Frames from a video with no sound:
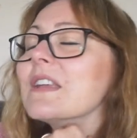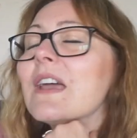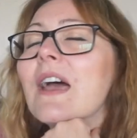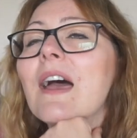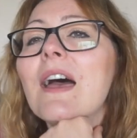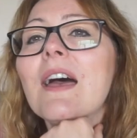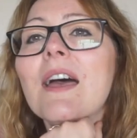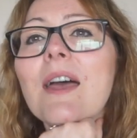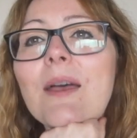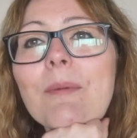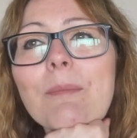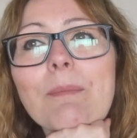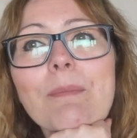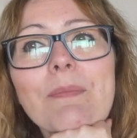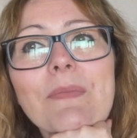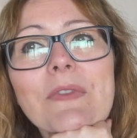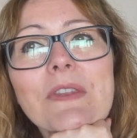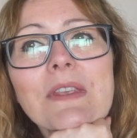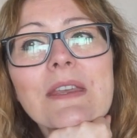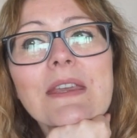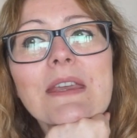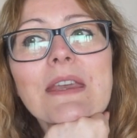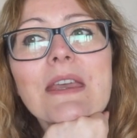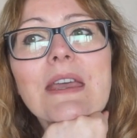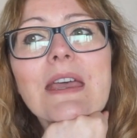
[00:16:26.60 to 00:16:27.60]
Um,
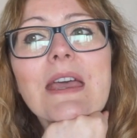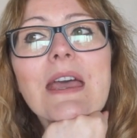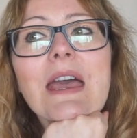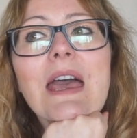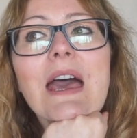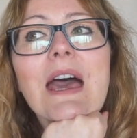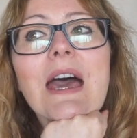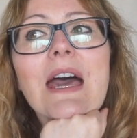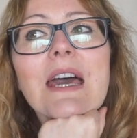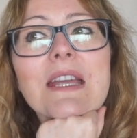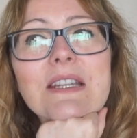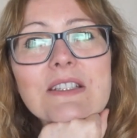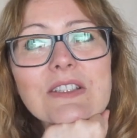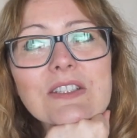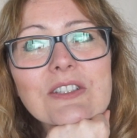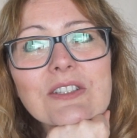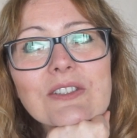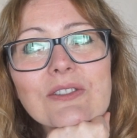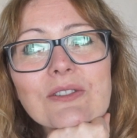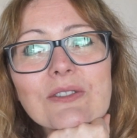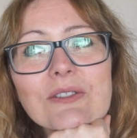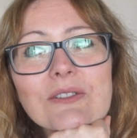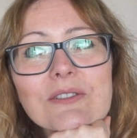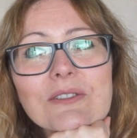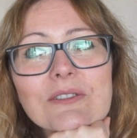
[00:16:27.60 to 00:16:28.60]
and
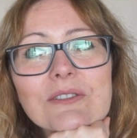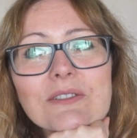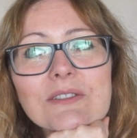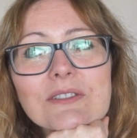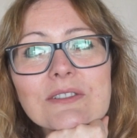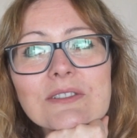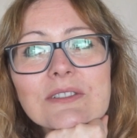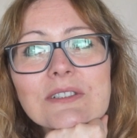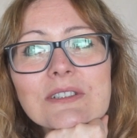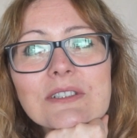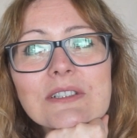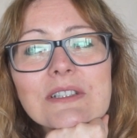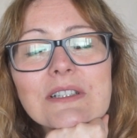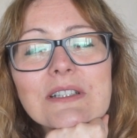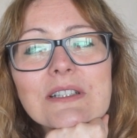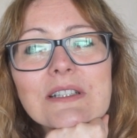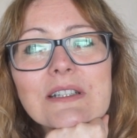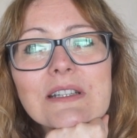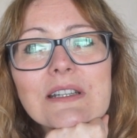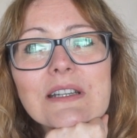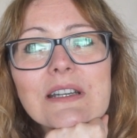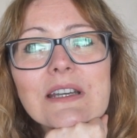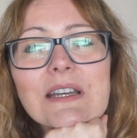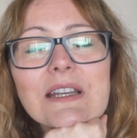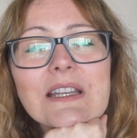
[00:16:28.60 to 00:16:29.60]
so,
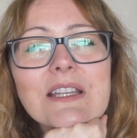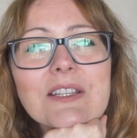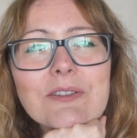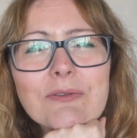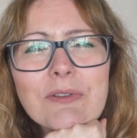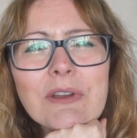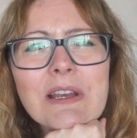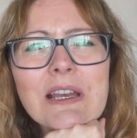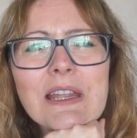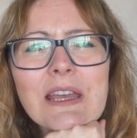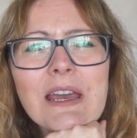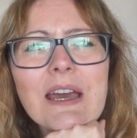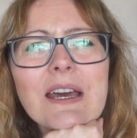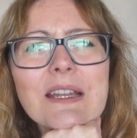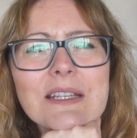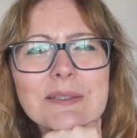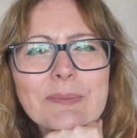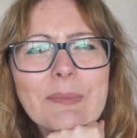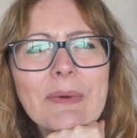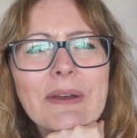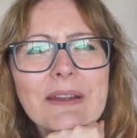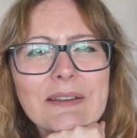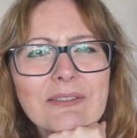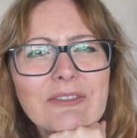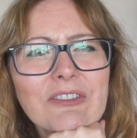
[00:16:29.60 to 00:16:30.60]
and he's really hard to
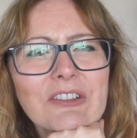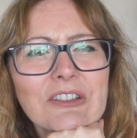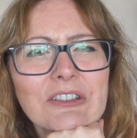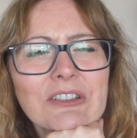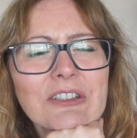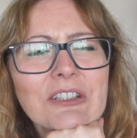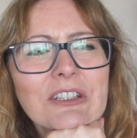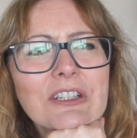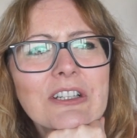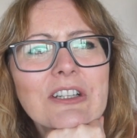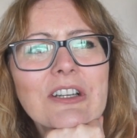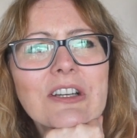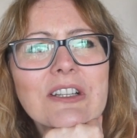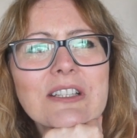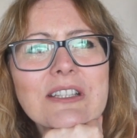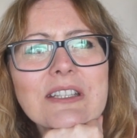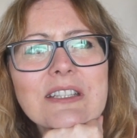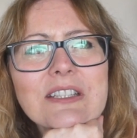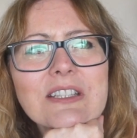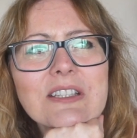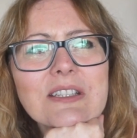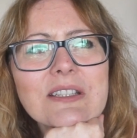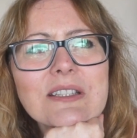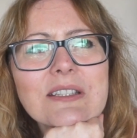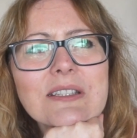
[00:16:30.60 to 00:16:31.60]
buy for because he
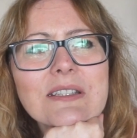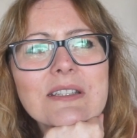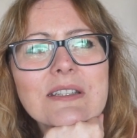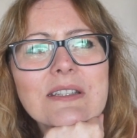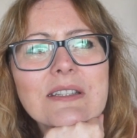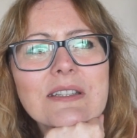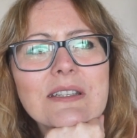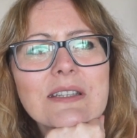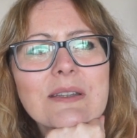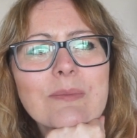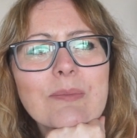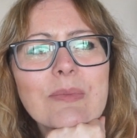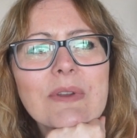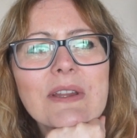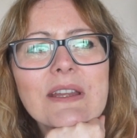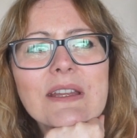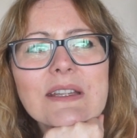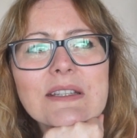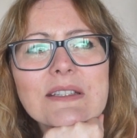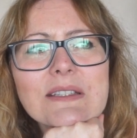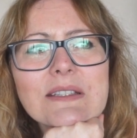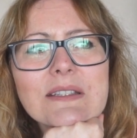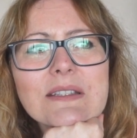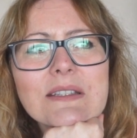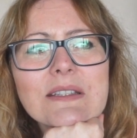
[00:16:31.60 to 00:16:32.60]
just, he
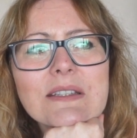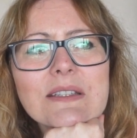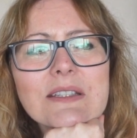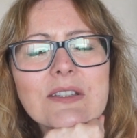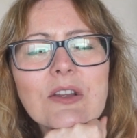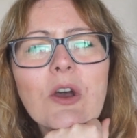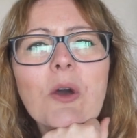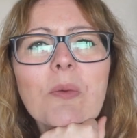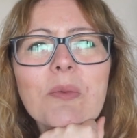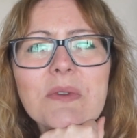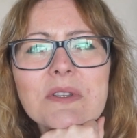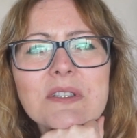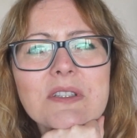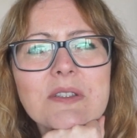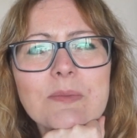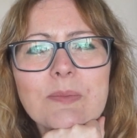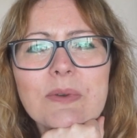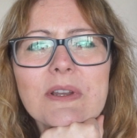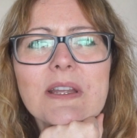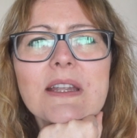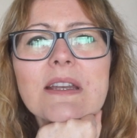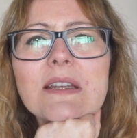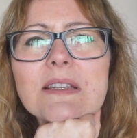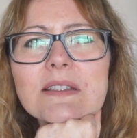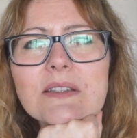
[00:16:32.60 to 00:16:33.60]
plays, his hobbies is
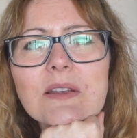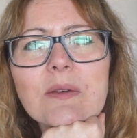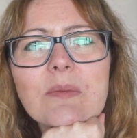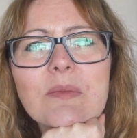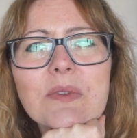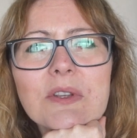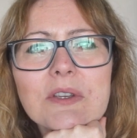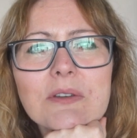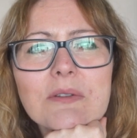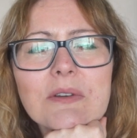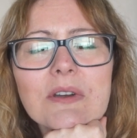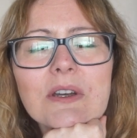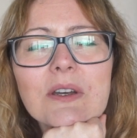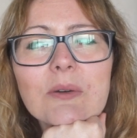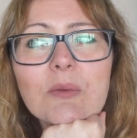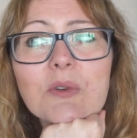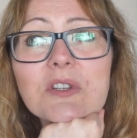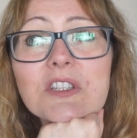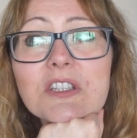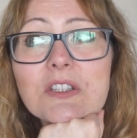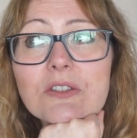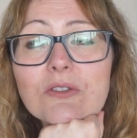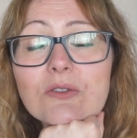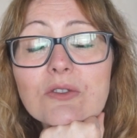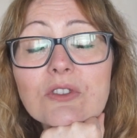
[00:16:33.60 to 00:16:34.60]
playing his computer,
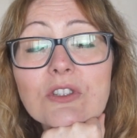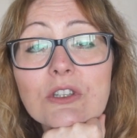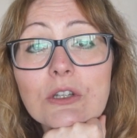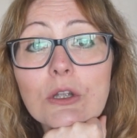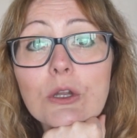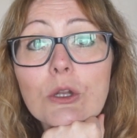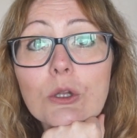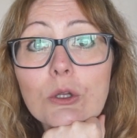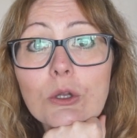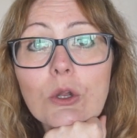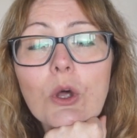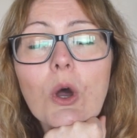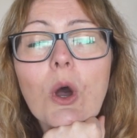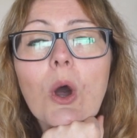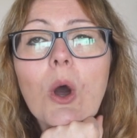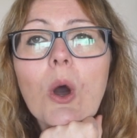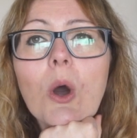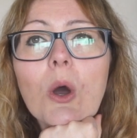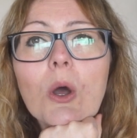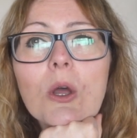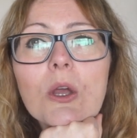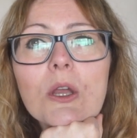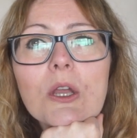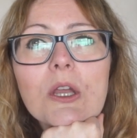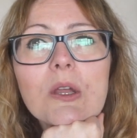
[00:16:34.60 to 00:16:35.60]
which he does a
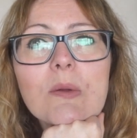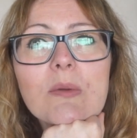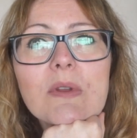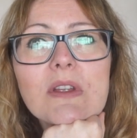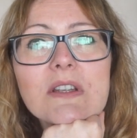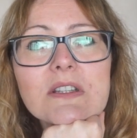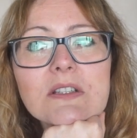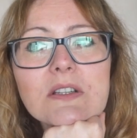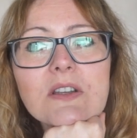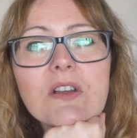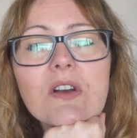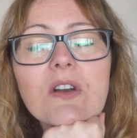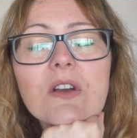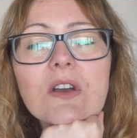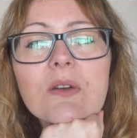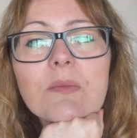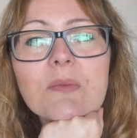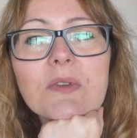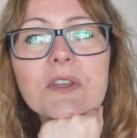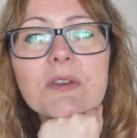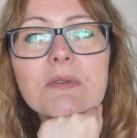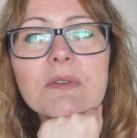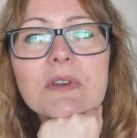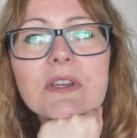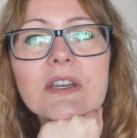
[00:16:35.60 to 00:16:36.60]
lot. He plays a lot of
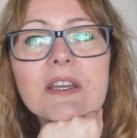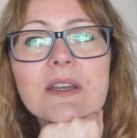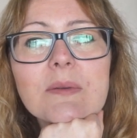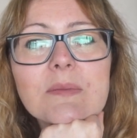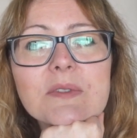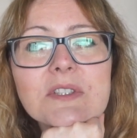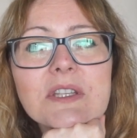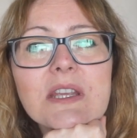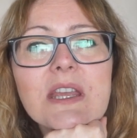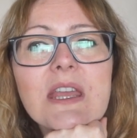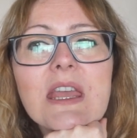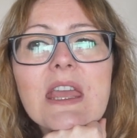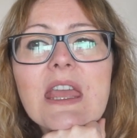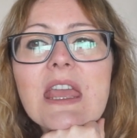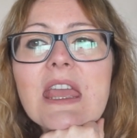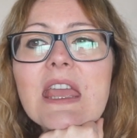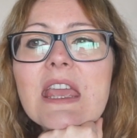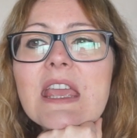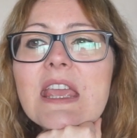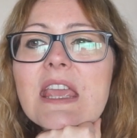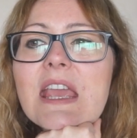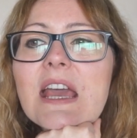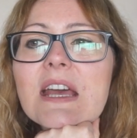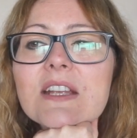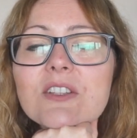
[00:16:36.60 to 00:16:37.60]
computer games.
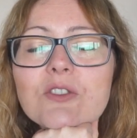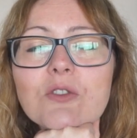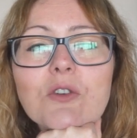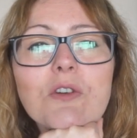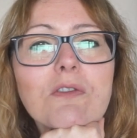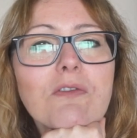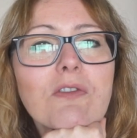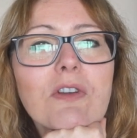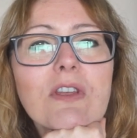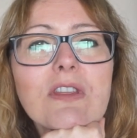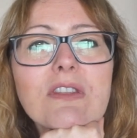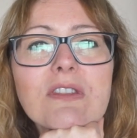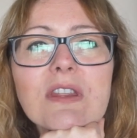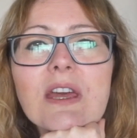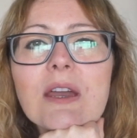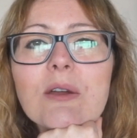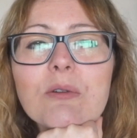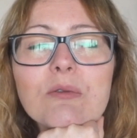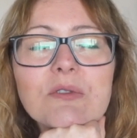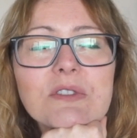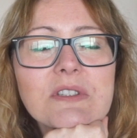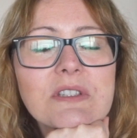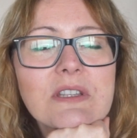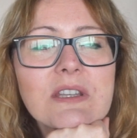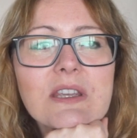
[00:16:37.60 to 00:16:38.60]
He has over a
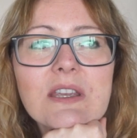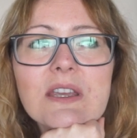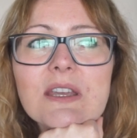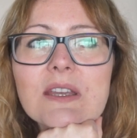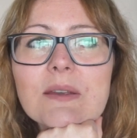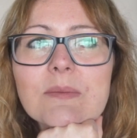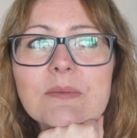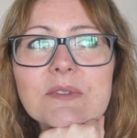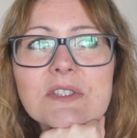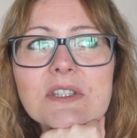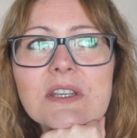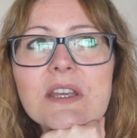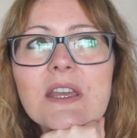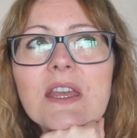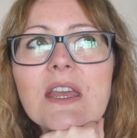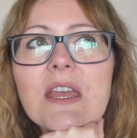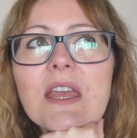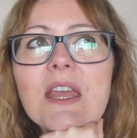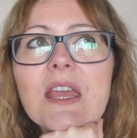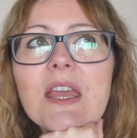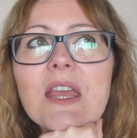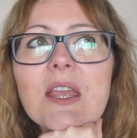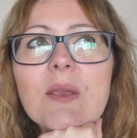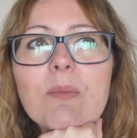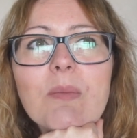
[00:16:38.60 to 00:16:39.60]
thousand games
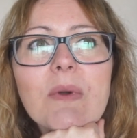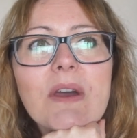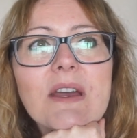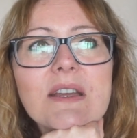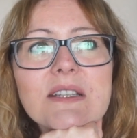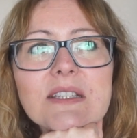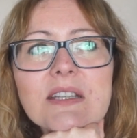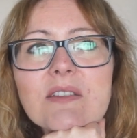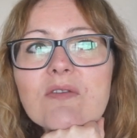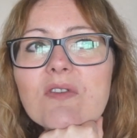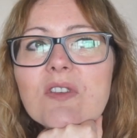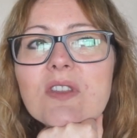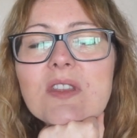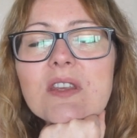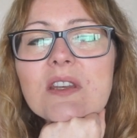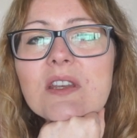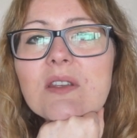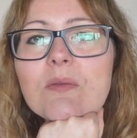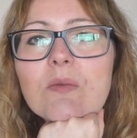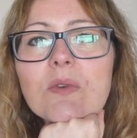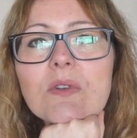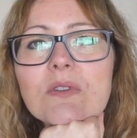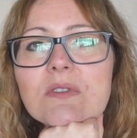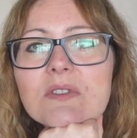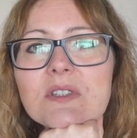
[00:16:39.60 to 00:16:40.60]
he buys everything he
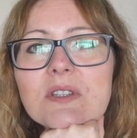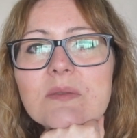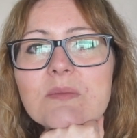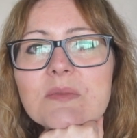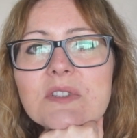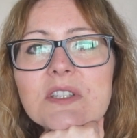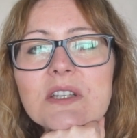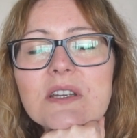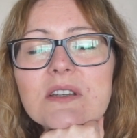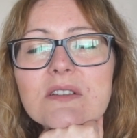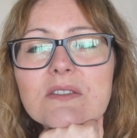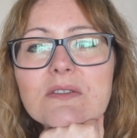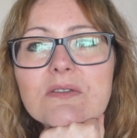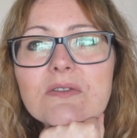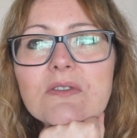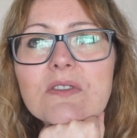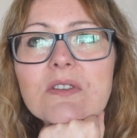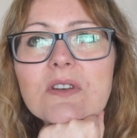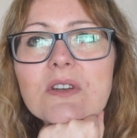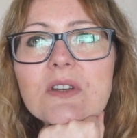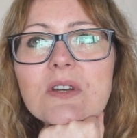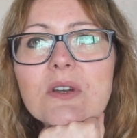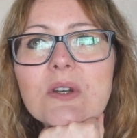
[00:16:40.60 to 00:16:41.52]
wants himself